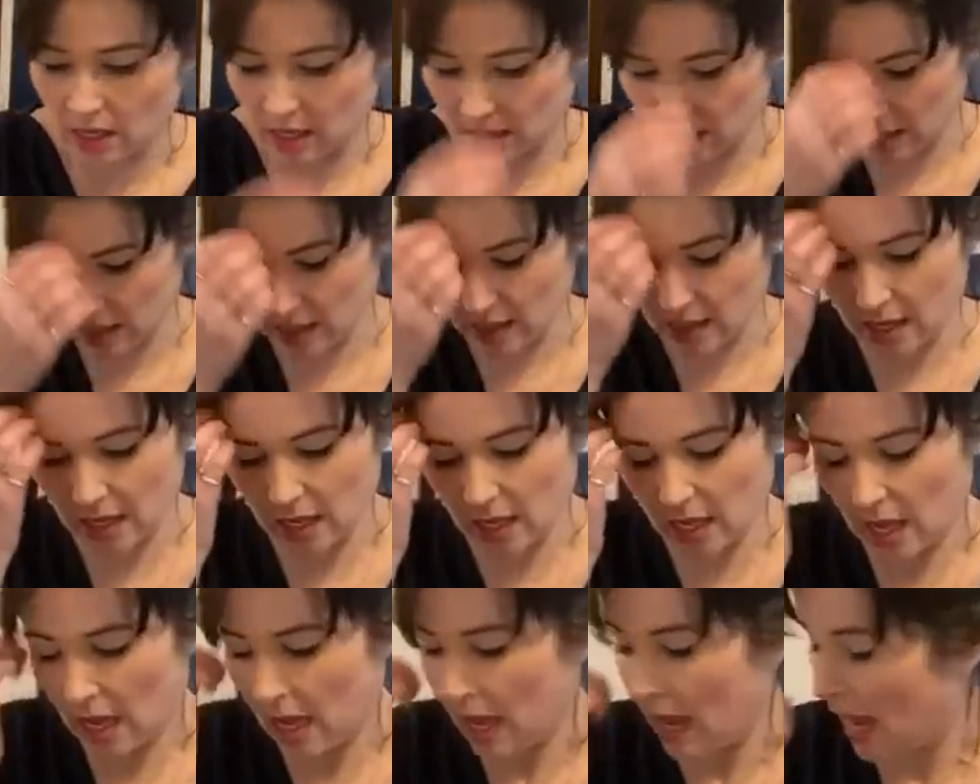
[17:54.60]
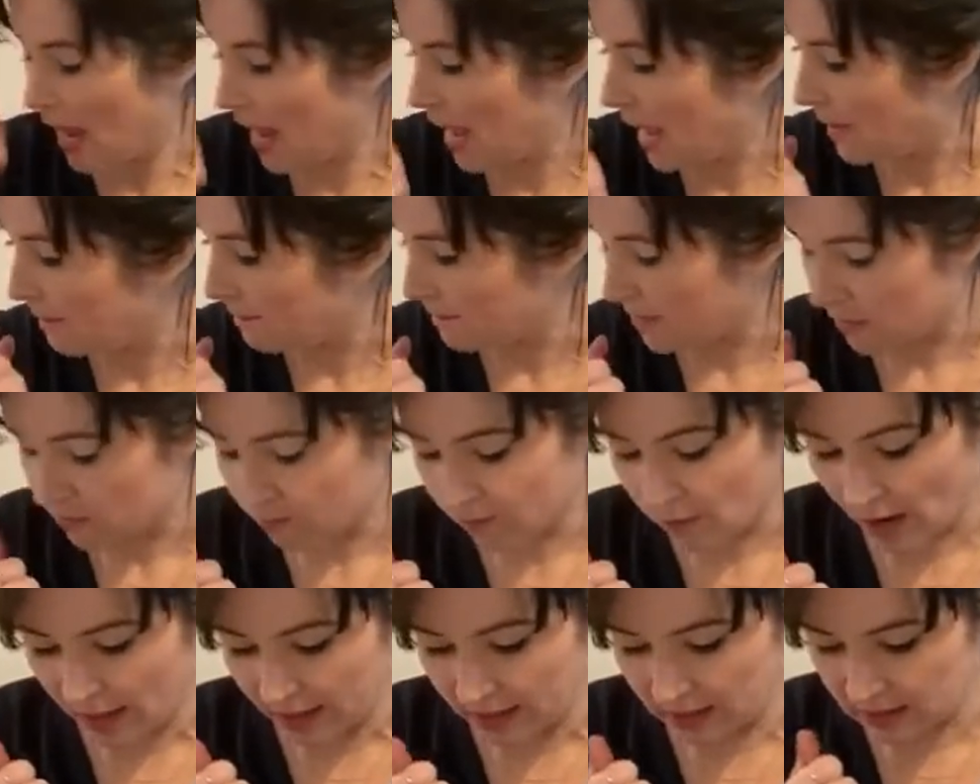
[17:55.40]
it. Um,
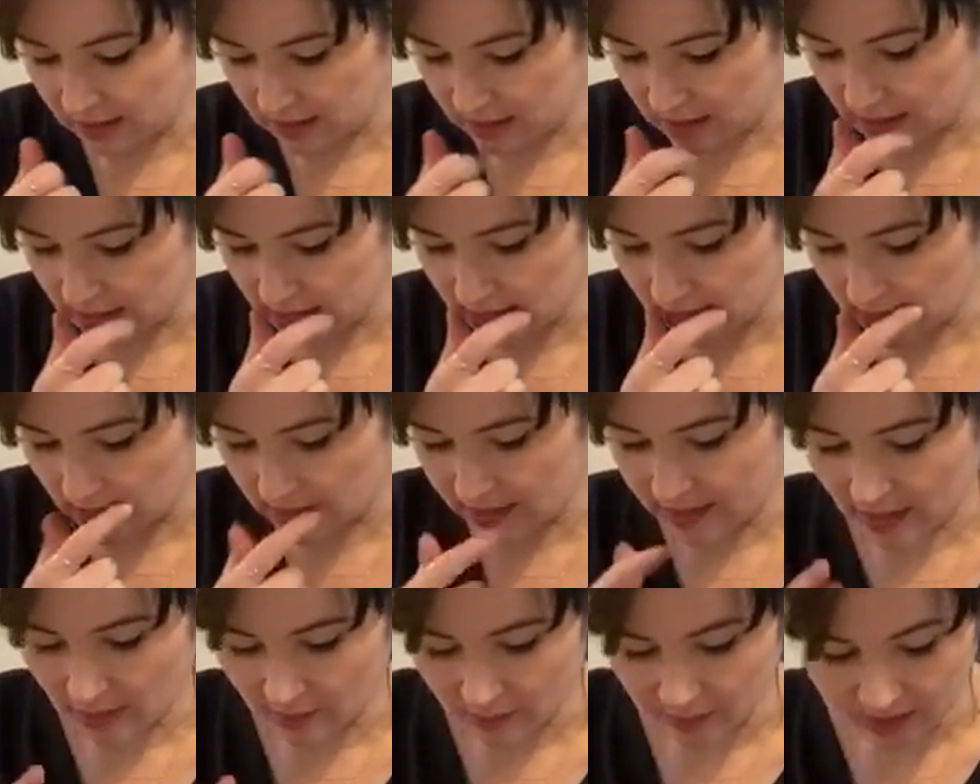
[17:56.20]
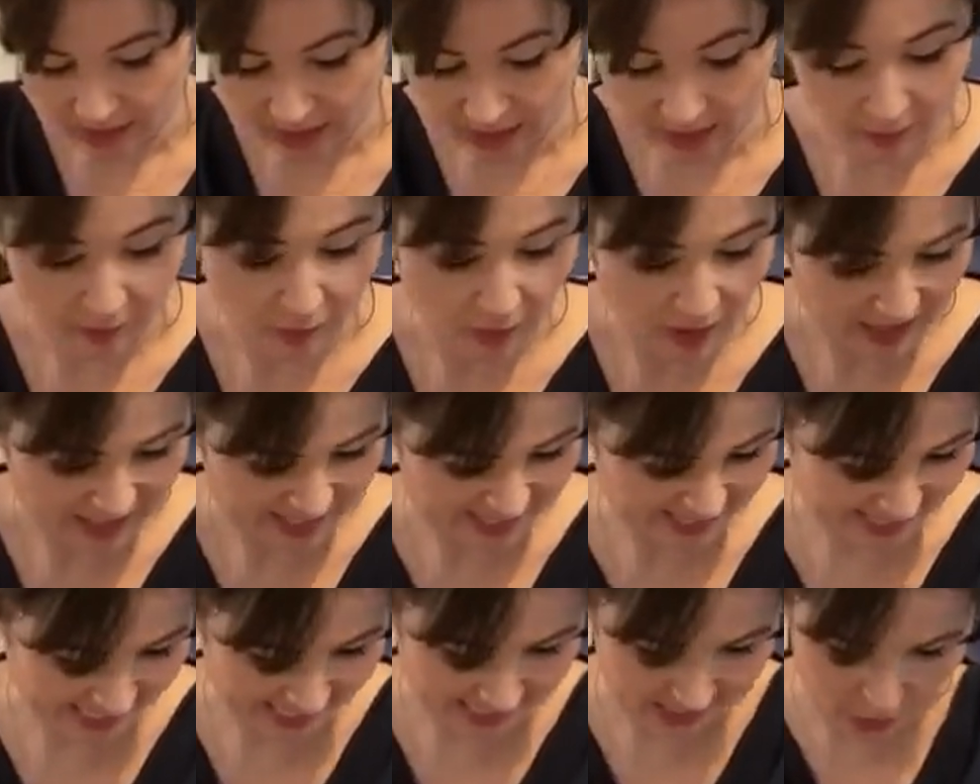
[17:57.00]
right, now we're gonna press
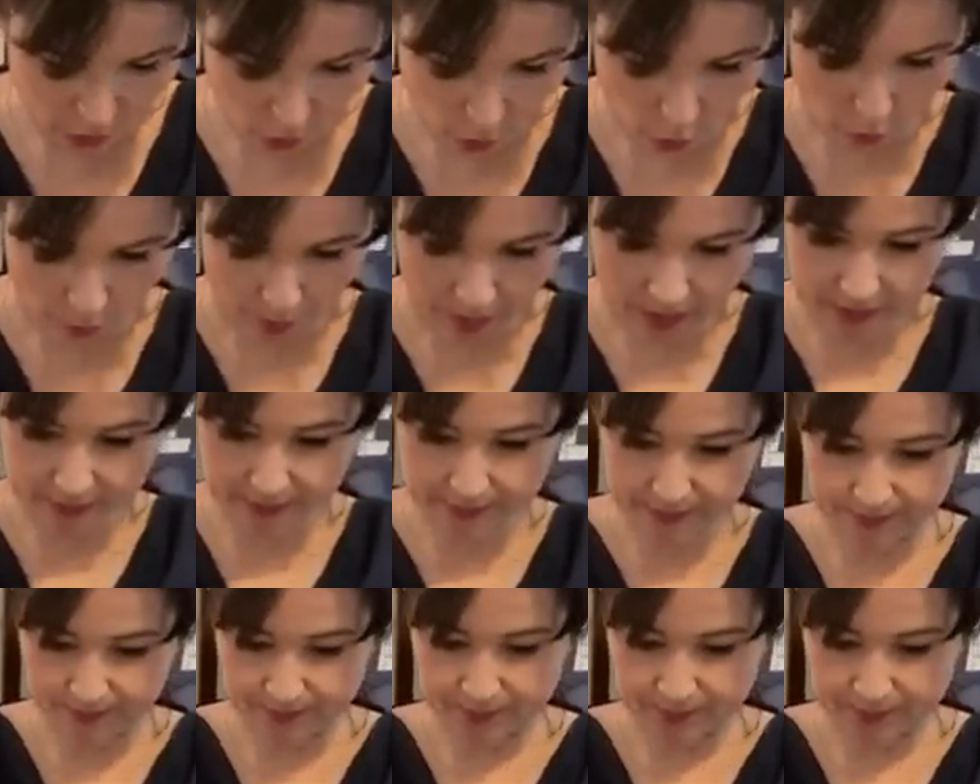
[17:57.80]
these open.